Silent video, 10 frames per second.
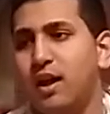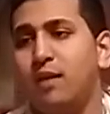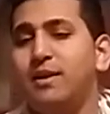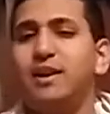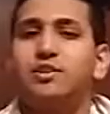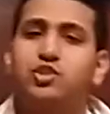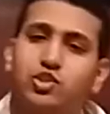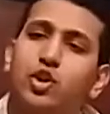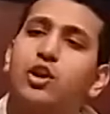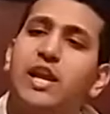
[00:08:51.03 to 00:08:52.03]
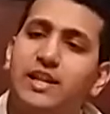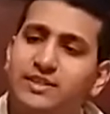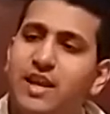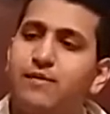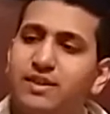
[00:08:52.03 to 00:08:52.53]
I mean, sure,
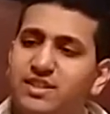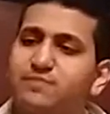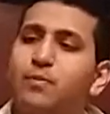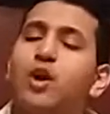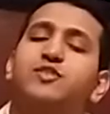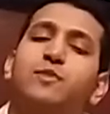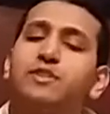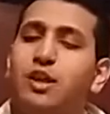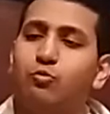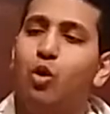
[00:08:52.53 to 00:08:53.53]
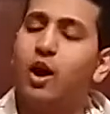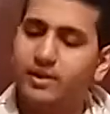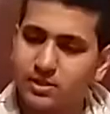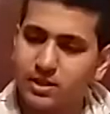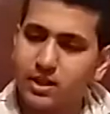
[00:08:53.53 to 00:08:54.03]
it's giving the smarts what they want,